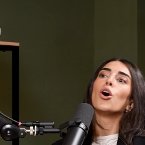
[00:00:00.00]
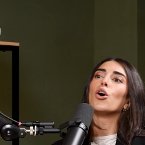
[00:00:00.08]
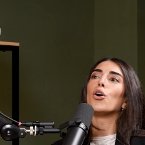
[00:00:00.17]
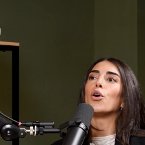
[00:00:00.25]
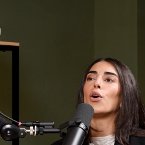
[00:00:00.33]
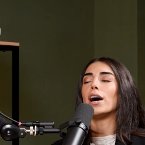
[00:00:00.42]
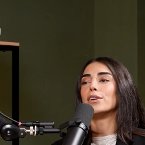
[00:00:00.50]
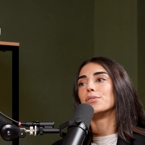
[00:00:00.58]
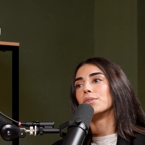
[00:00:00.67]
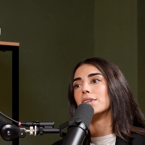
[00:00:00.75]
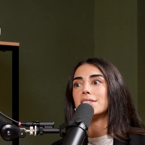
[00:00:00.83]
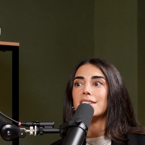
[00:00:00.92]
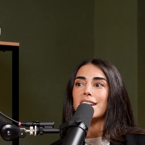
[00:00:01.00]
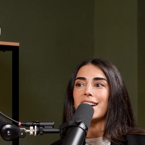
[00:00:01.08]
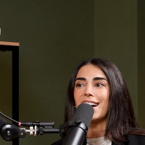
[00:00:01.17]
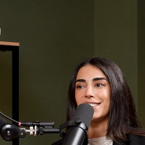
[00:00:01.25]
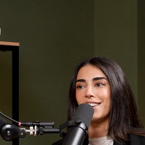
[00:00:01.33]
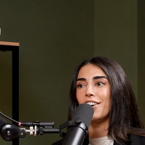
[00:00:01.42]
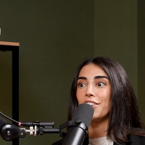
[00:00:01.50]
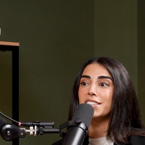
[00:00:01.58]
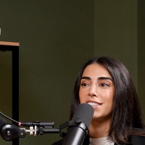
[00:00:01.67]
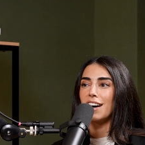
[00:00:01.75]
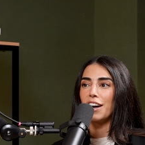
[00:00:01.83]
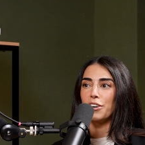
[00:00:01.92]
oh, I do this thing as on the
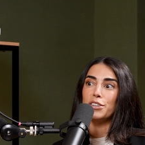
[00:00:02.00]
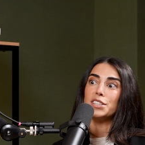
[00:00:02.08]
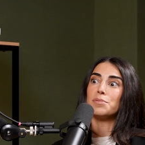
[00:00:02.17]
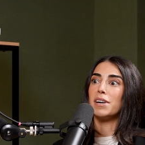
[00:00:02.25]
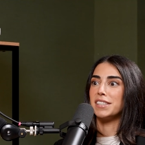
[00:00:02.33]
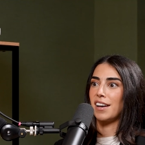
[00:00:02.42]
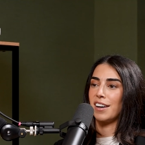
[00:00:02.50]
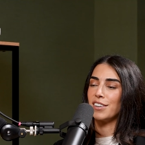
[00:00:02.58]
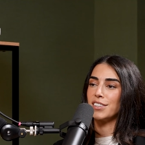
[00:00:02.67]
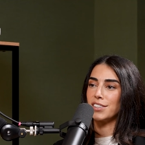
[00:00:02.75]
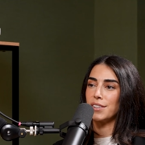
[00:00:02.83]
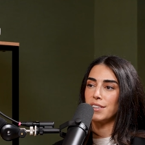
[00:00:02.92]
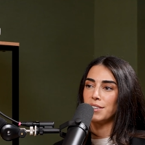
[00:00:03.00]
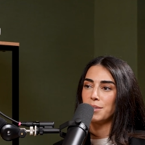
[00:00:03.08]
side, or it's my side hustle.